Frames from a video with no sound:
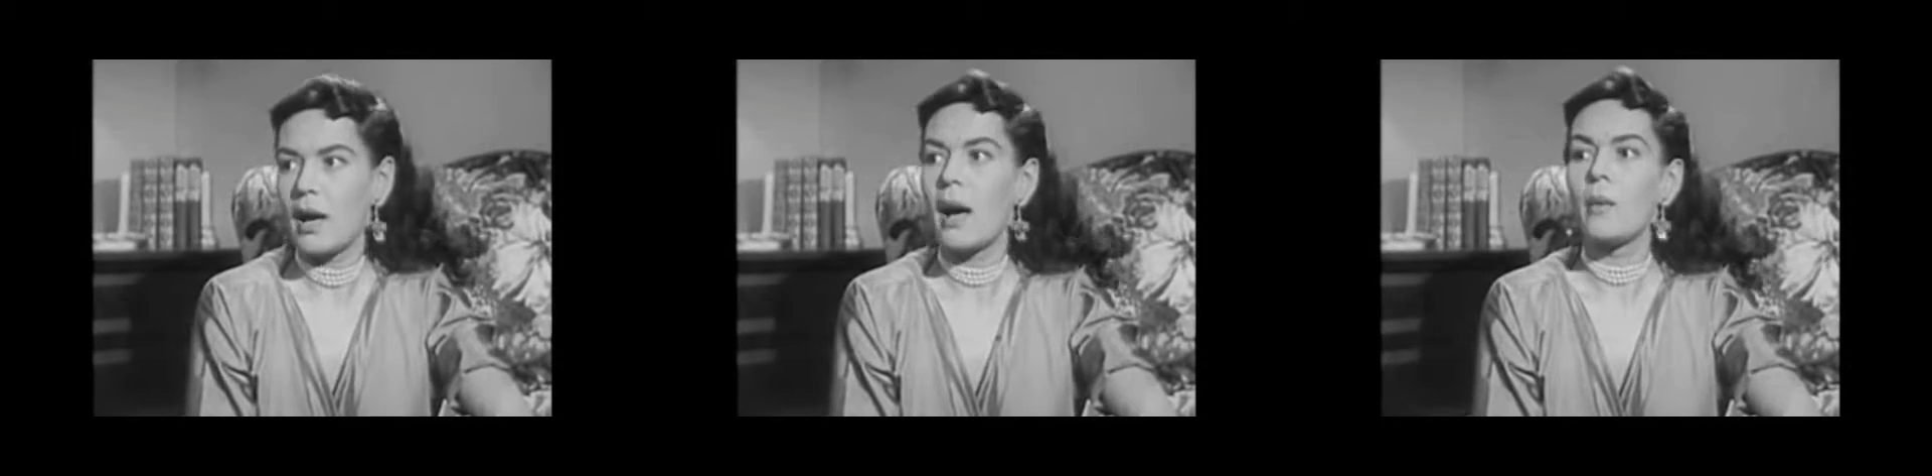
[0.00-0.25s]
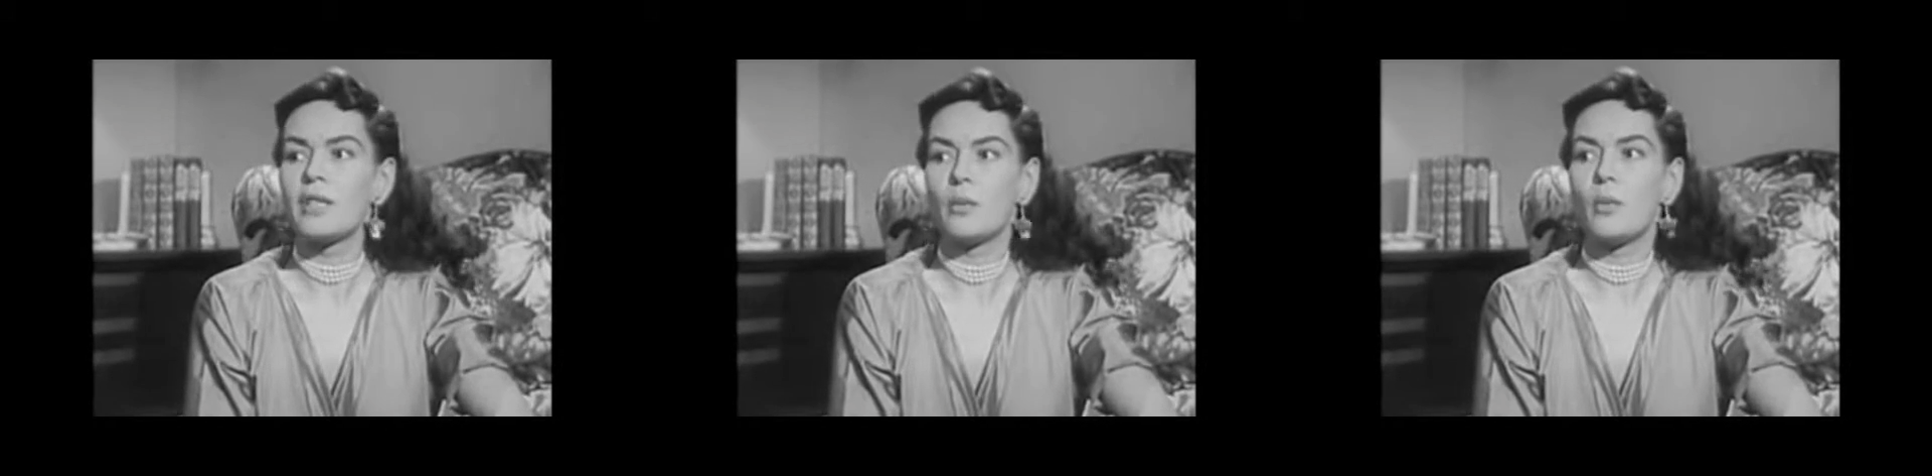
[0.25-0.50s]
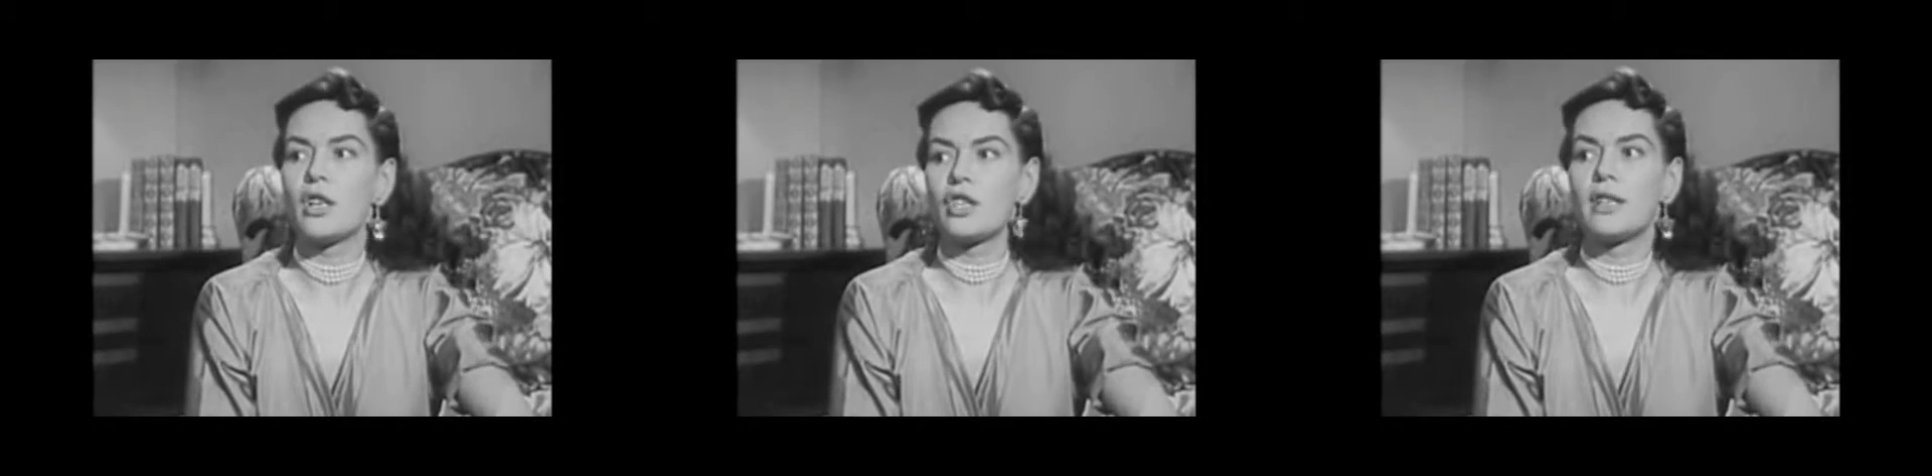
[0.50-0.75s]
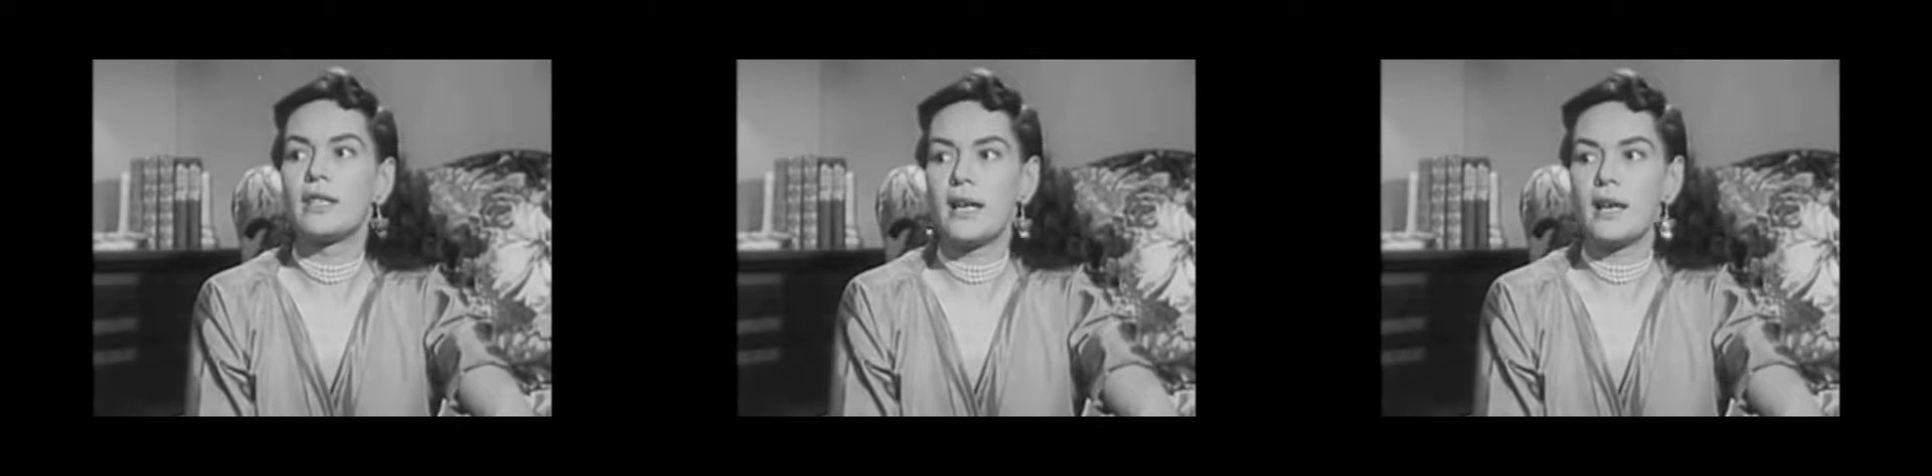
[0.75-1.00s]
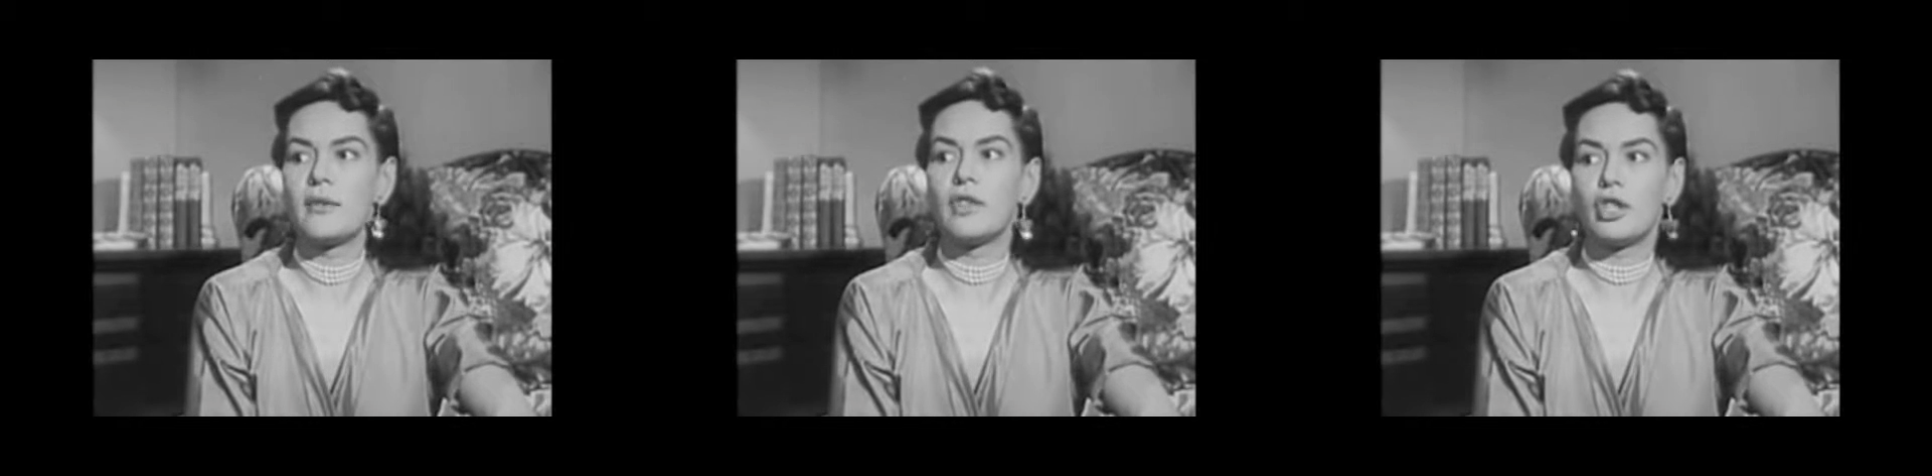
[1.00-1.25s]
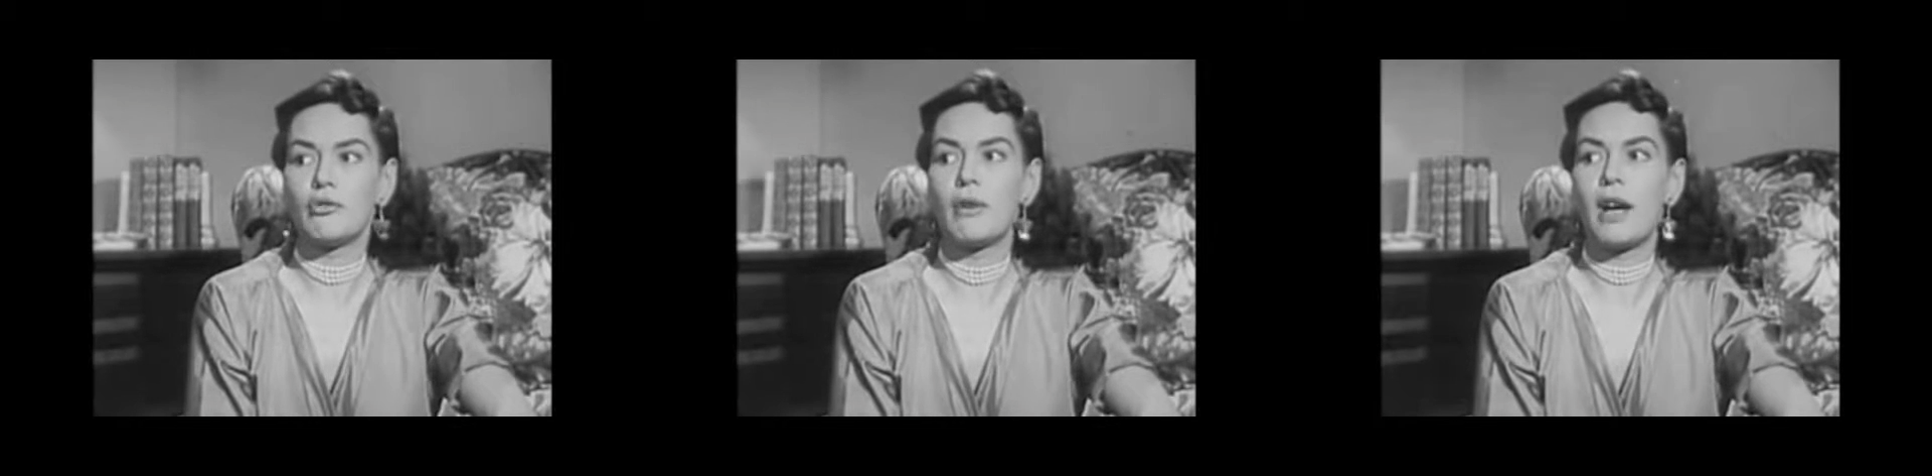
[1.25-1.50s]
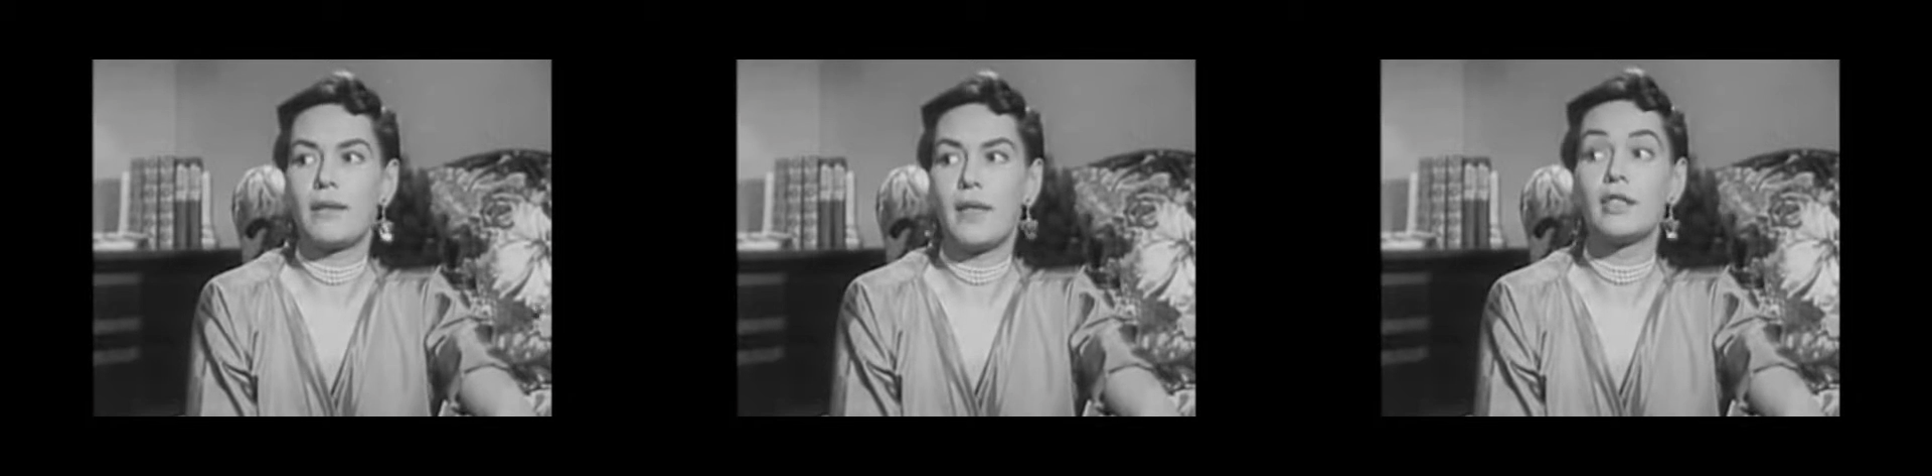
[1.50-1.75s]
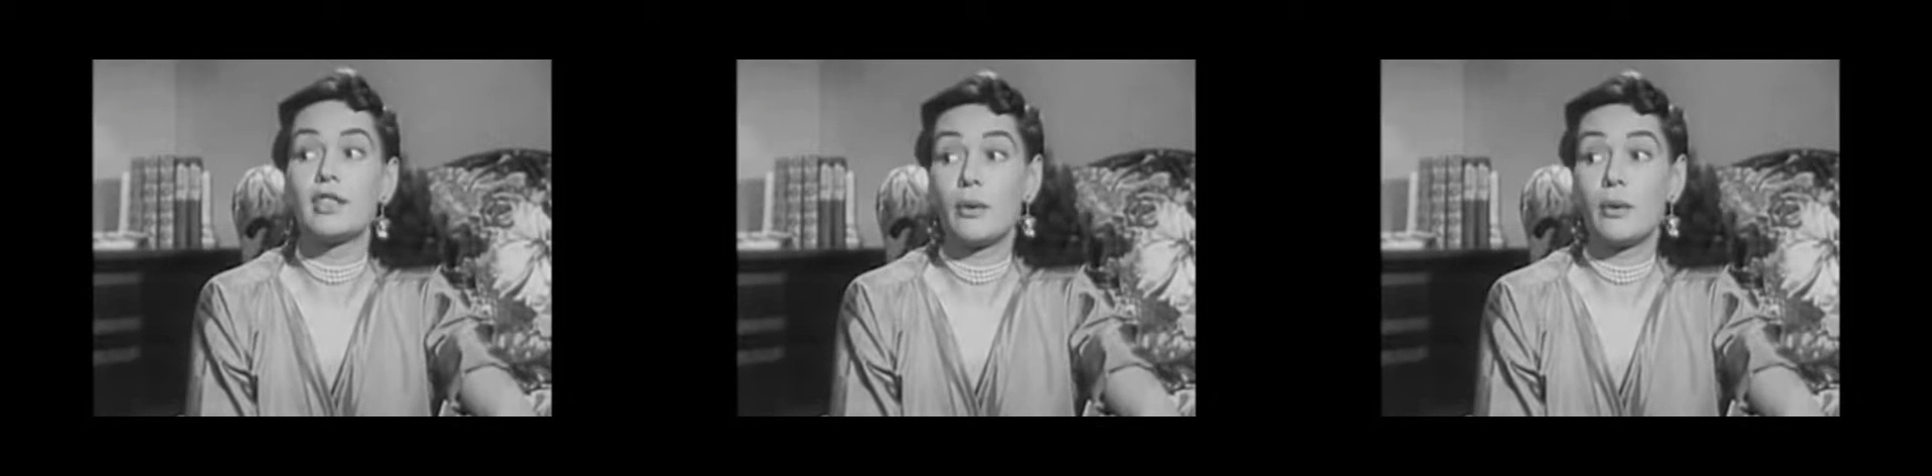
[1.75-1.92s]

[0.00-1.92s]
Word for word: I wasn't watching the television right then,